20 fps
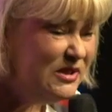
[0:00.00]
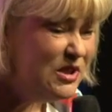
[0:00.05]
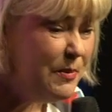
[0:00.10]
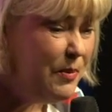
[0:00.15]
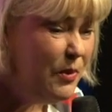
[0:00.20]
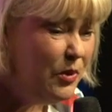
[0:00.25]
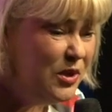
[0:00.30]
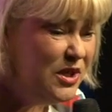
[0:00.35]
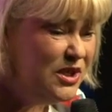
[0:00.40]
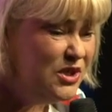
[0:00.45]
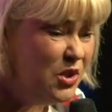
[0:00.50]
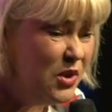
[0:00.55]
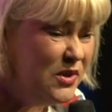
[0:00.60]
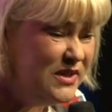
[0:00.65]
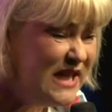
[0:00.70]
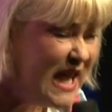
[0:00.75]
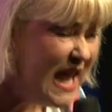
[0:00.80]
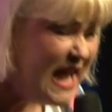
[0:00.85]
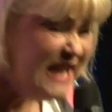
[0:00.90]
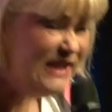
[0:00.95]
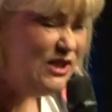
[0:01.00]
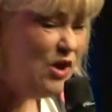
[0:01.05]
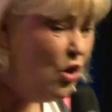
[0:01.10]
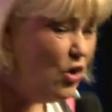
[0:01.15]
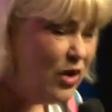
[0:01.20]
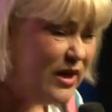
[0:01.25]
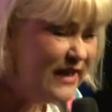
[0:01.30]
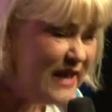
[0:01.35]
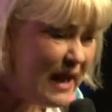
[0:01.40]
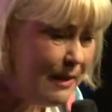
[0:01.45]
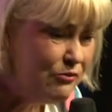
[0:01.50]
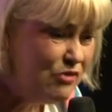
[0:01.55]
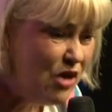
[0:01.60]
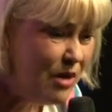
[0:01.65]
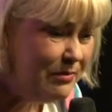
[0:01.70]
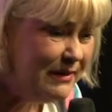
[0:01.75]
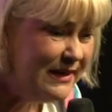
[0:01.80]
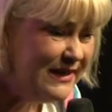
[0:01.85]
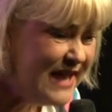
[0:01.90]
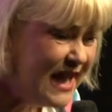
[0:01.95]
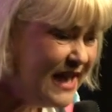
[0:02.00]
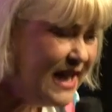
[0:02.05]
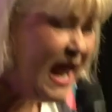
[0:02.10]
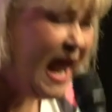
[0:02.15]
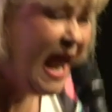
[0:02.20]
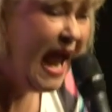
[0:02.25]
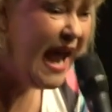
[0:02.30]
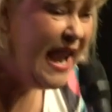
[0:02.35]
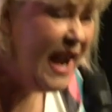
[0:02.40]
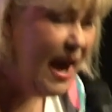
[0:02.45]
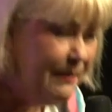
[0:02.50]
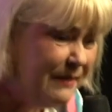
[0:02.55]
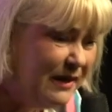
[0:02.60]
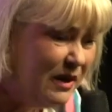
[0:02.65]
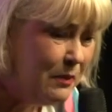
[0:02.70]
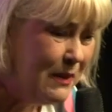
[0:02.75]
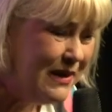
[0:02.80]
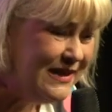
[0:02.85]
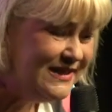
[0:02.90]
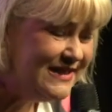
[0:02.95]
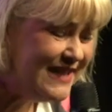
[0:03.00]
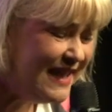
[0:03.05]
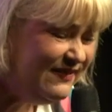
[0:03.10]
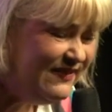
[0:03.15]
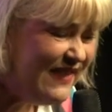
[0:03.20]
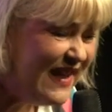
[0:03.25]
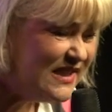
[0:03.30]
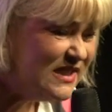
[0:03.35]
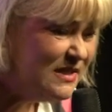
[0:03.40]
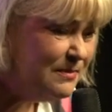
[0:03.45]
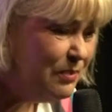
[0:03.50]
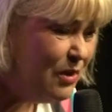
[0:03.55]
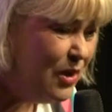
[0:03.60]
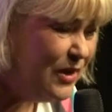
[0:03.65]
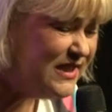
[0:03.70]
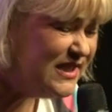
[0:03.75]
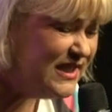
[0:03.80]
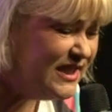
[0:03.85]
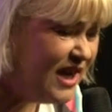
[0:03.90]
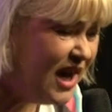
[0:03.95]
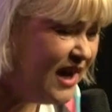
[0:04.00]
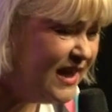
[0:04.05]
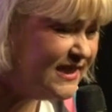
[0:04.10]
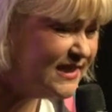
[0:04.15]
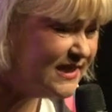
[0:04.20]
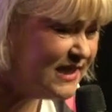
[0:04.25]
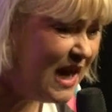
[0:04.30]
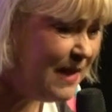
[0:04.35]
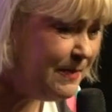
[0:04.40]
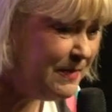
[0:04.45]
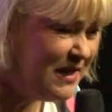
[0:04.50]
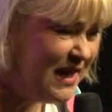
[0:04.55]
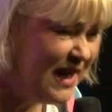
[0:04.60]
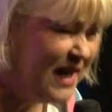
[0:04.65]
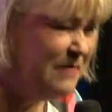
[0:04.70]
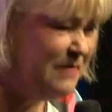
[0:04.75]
up all your toys. It's all going to come crumbling down, and I'm going to win 10,000 points. And you go to sleep, you little